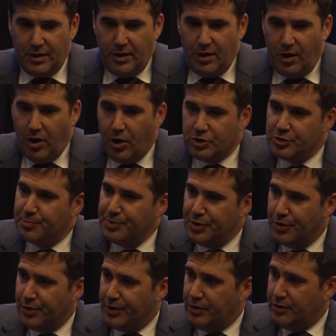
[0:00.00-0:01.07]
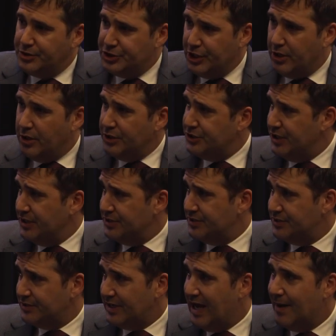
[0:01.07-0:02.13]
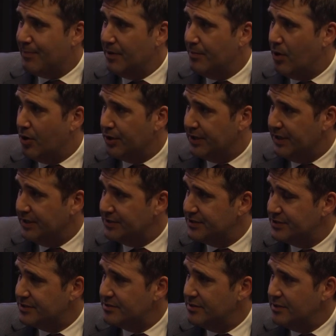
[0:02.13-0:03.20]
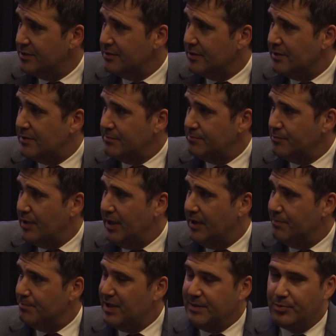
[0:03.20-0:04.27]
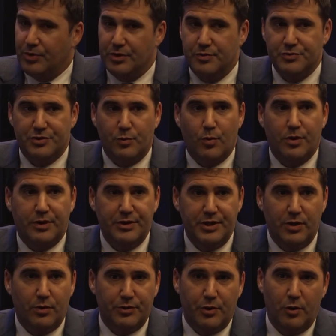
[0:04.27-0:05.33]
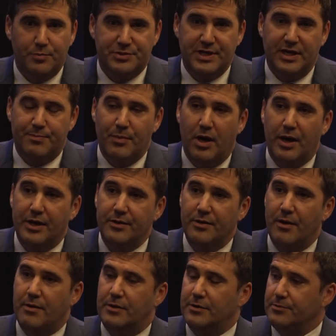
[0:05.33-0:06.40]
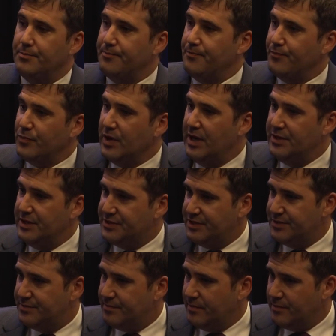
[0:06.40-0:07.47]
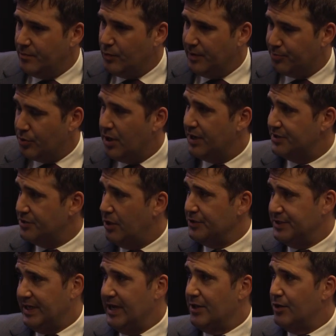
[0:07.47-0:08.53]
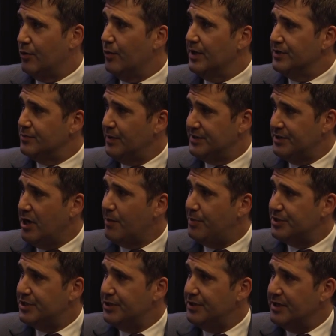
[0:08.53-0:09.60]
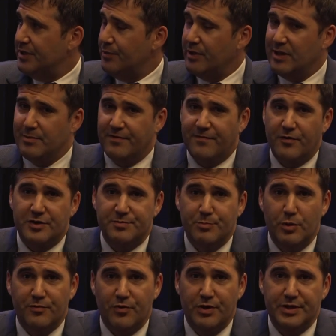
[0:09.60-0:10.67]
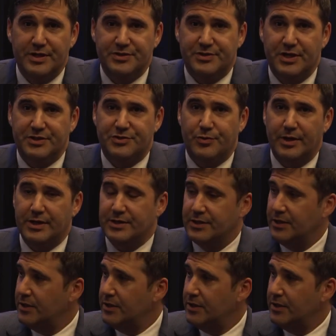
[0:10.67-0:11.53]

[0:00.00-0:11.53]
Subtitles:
entrepreneurial geologists, capital markets, and people who used to work in the old Homestake mine. And this is what brought us all together was an opportunity to really be first mover in this district